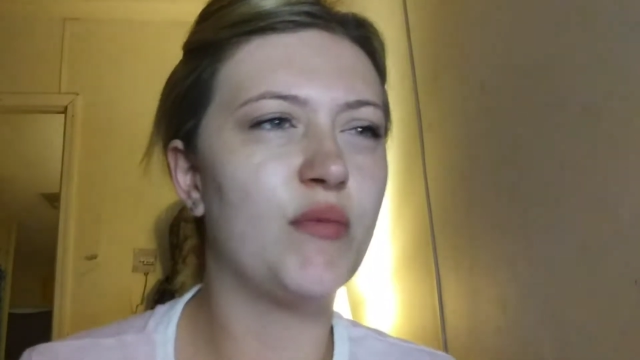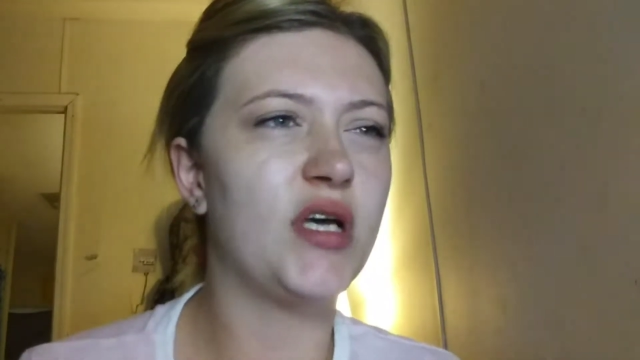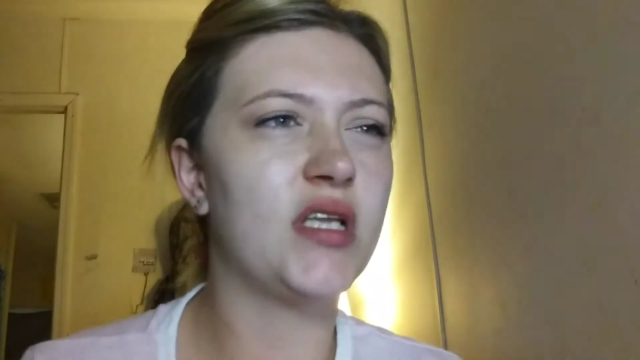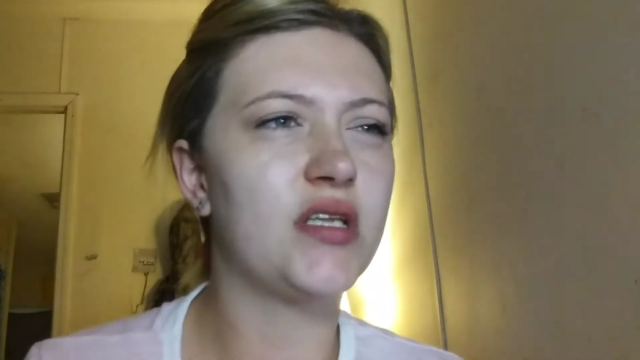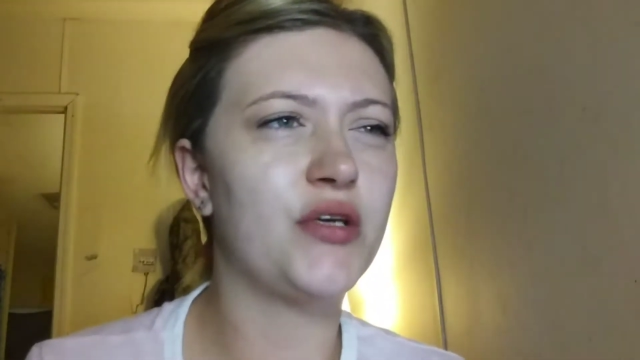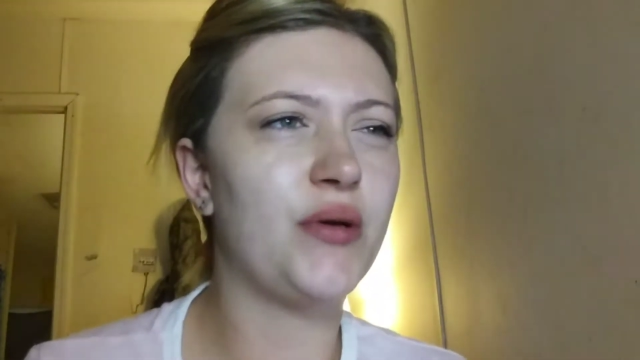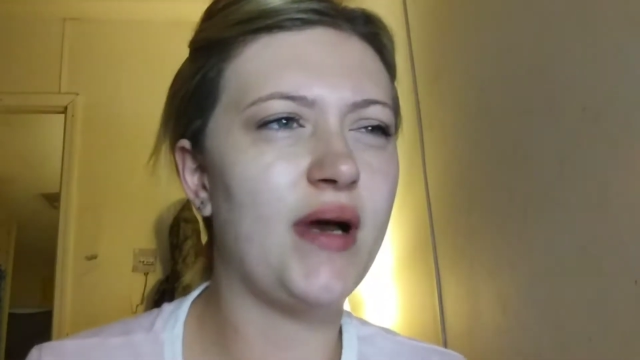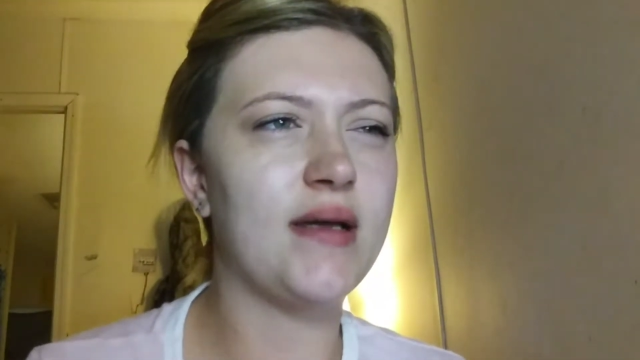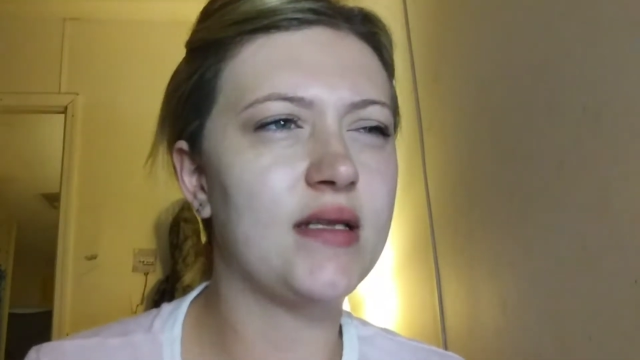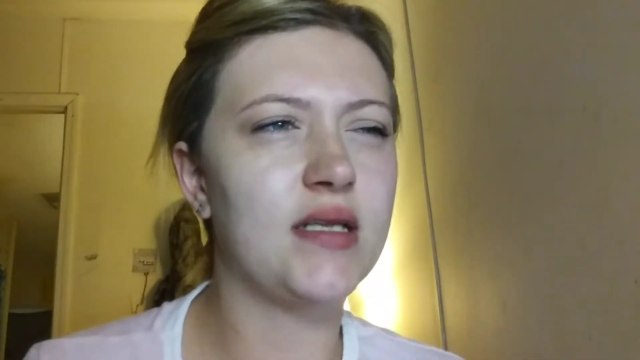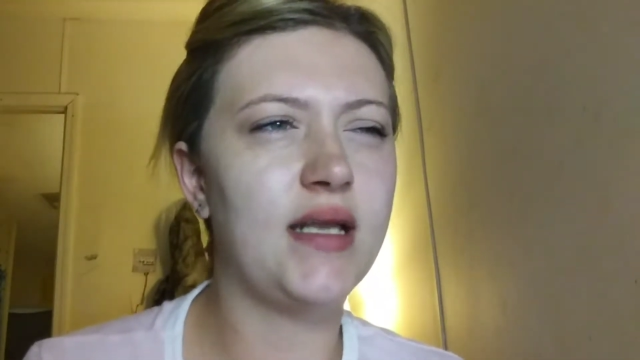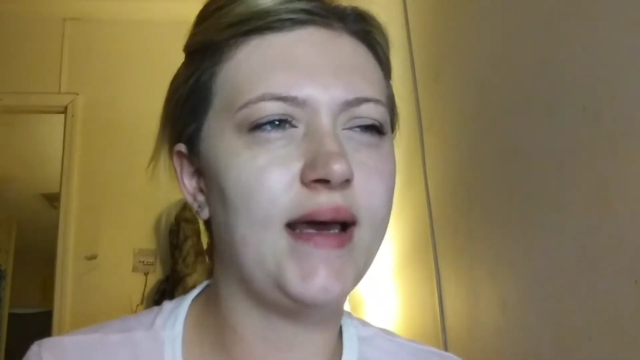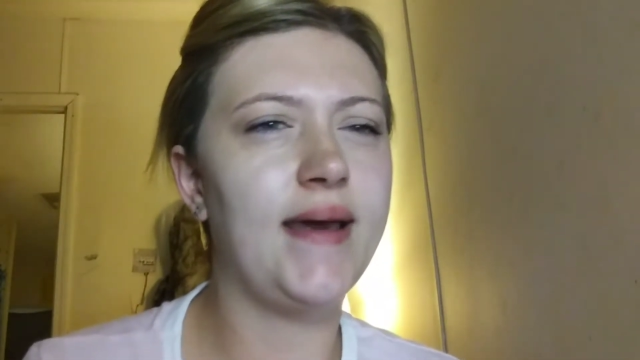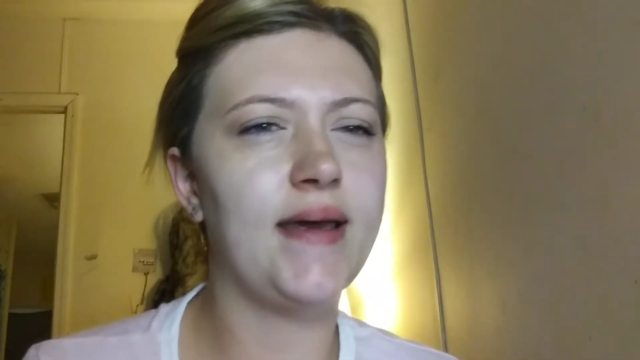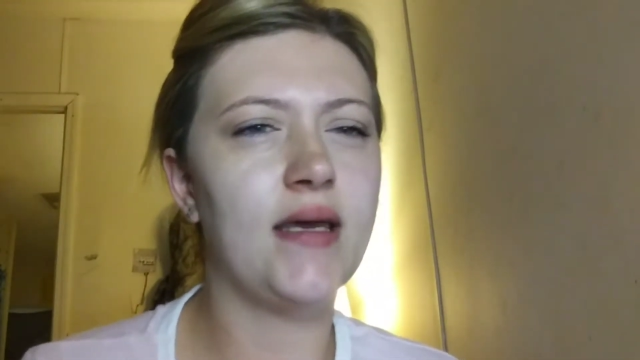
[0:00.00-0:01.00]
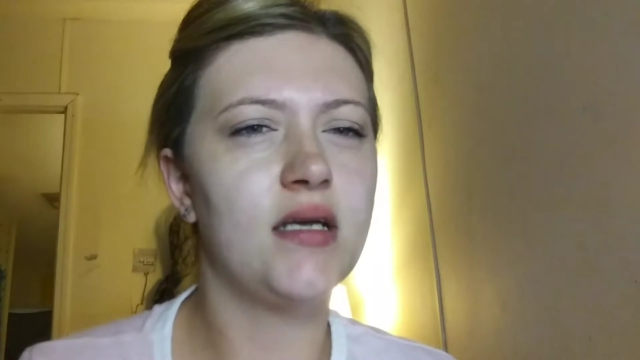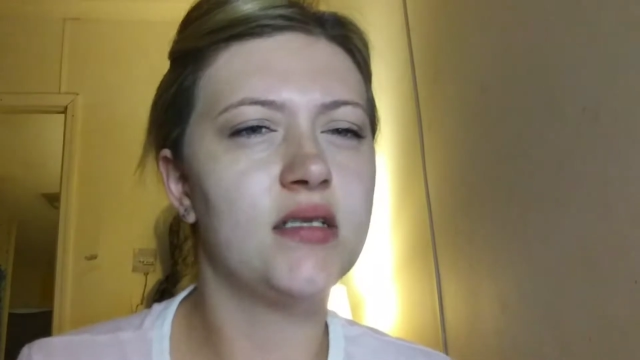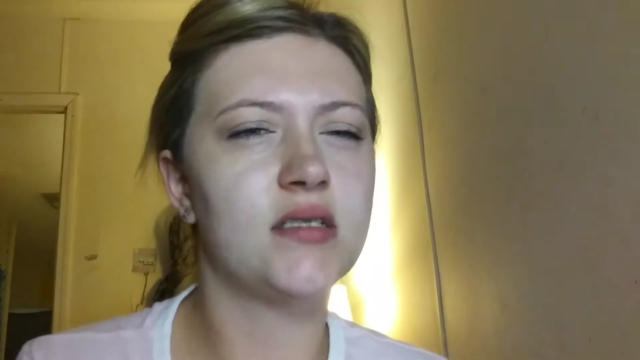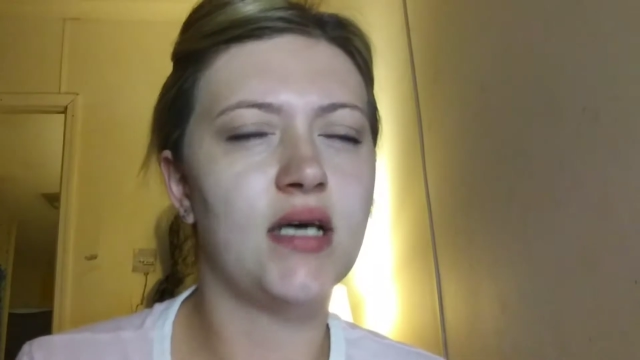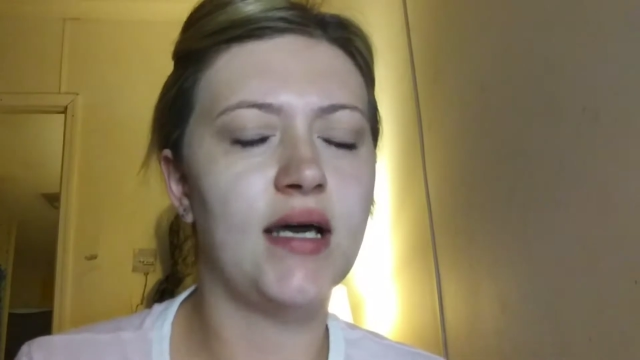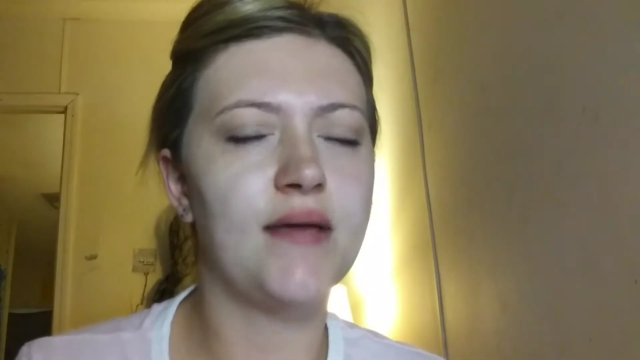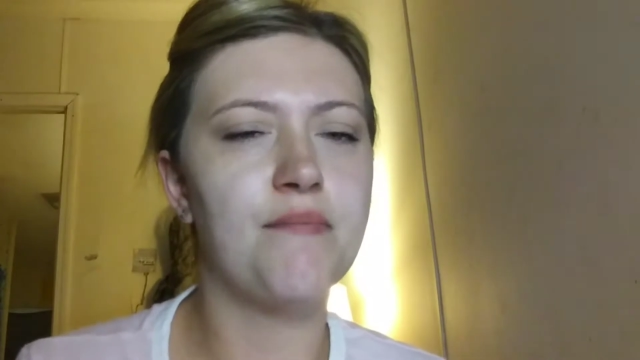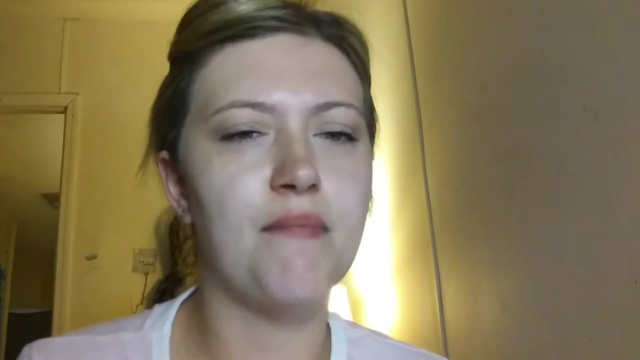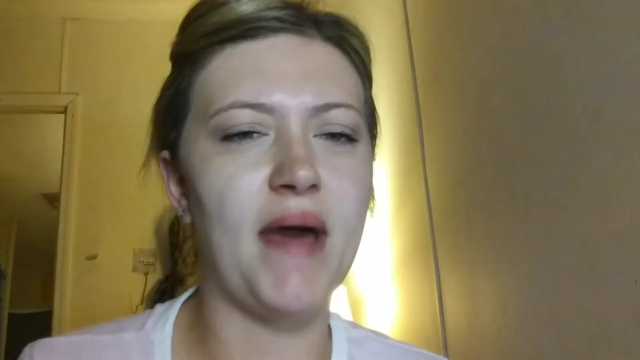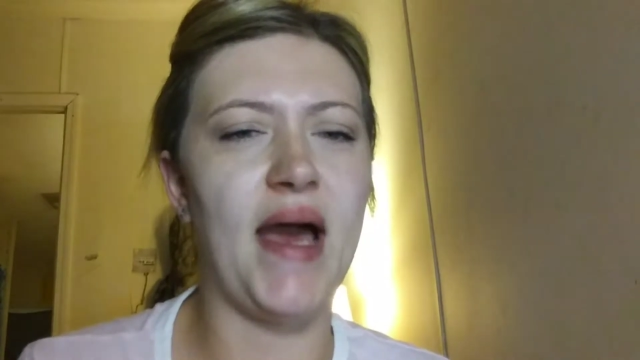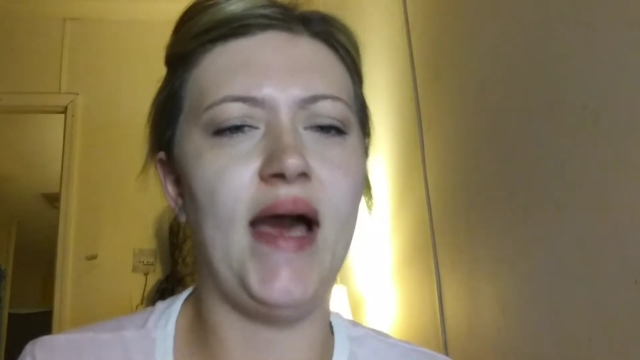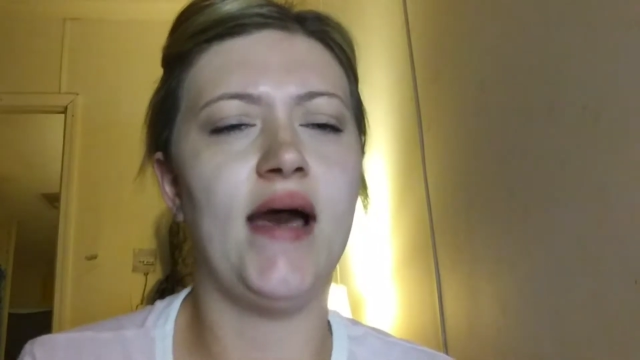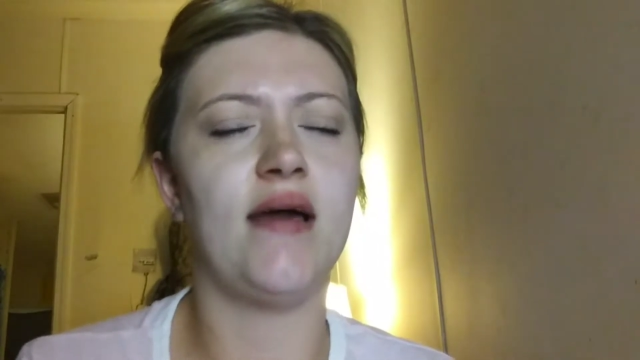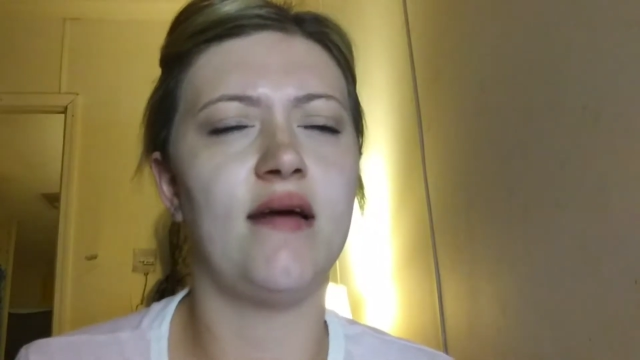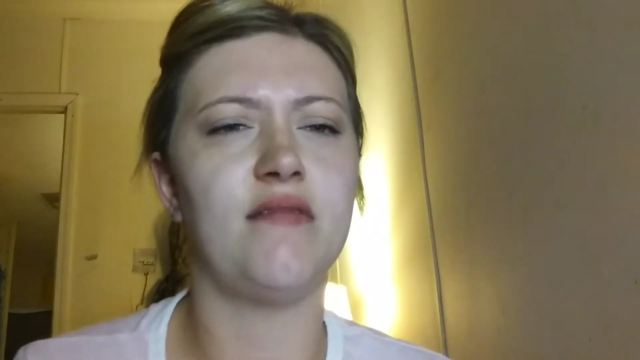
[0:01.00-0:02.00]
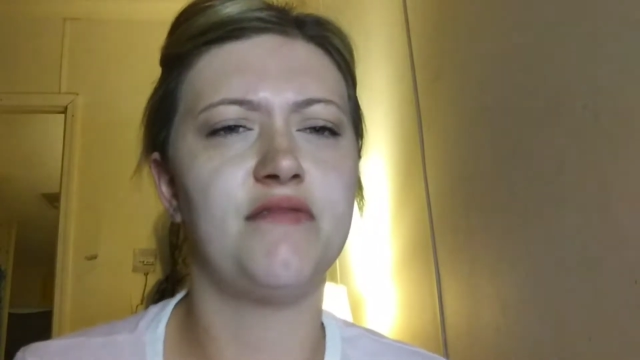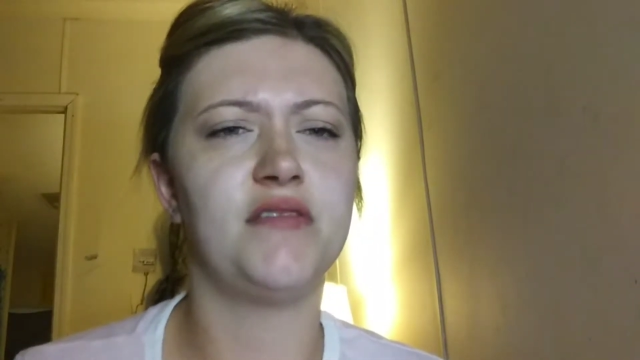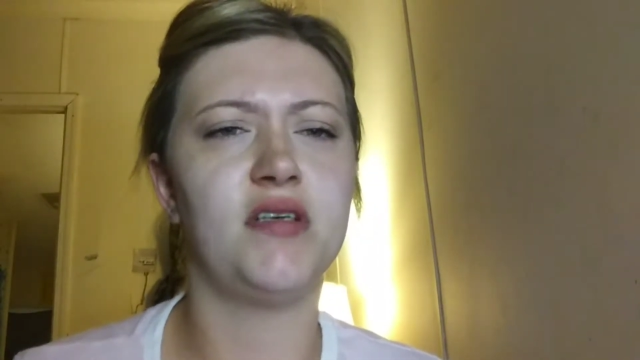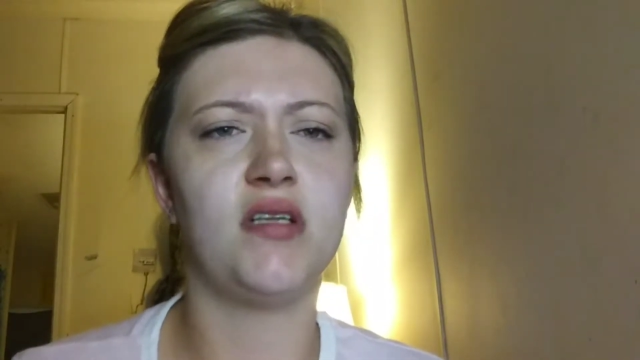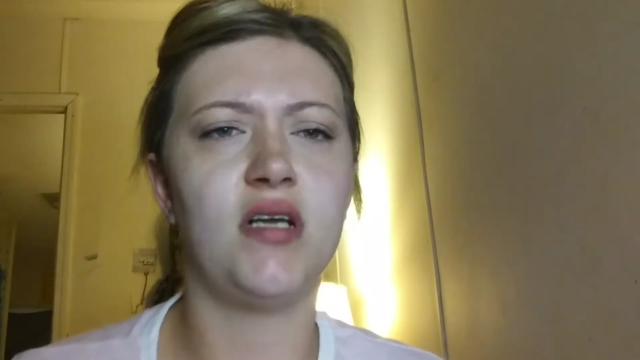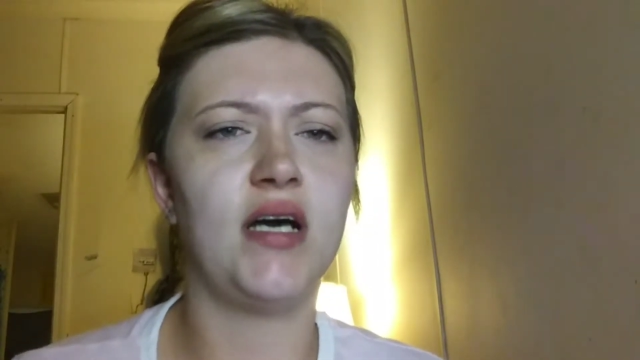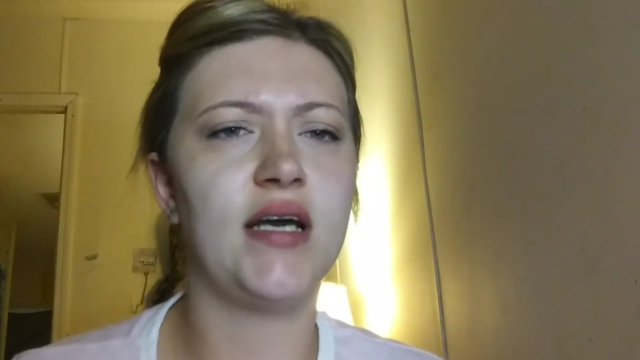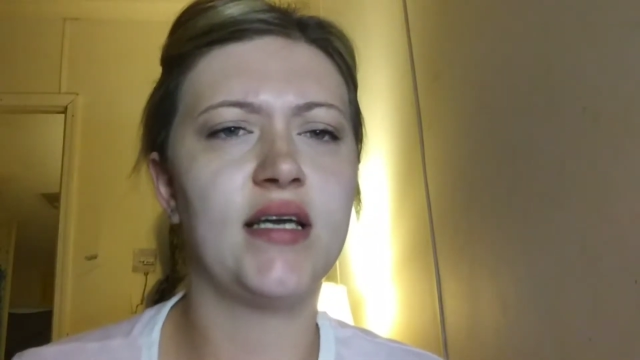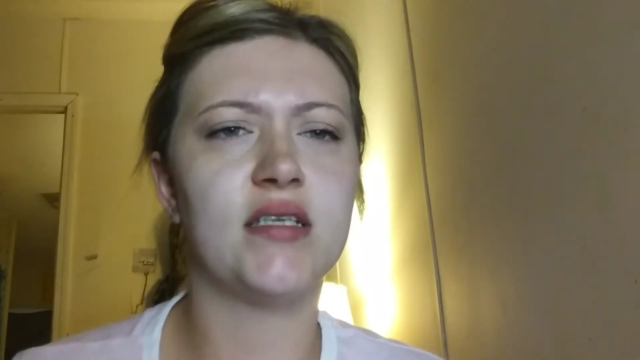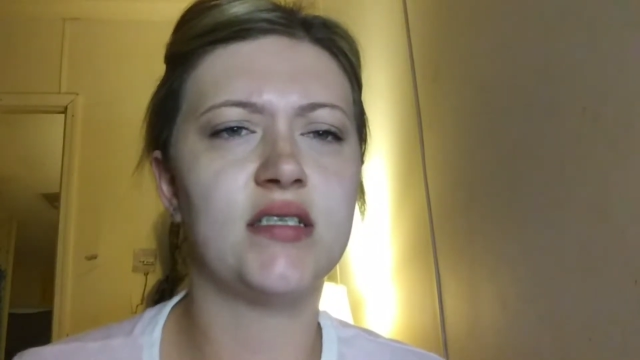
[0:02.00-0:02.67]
but throughout the day it gets like matte, I feel like.